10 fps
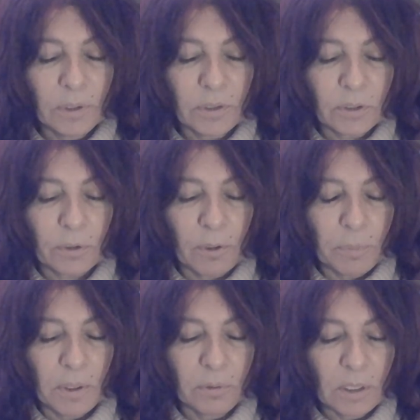What does
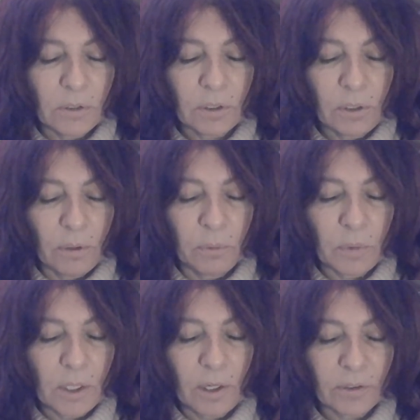Scorpio need to know
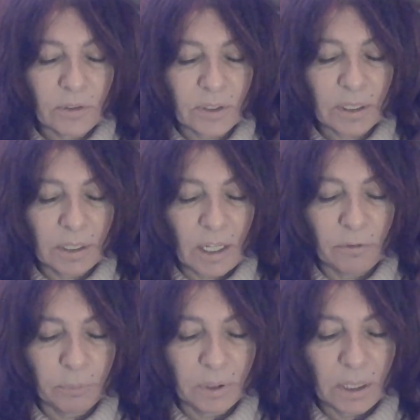in regards to
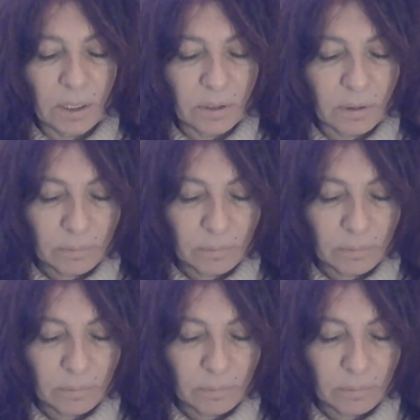love, please?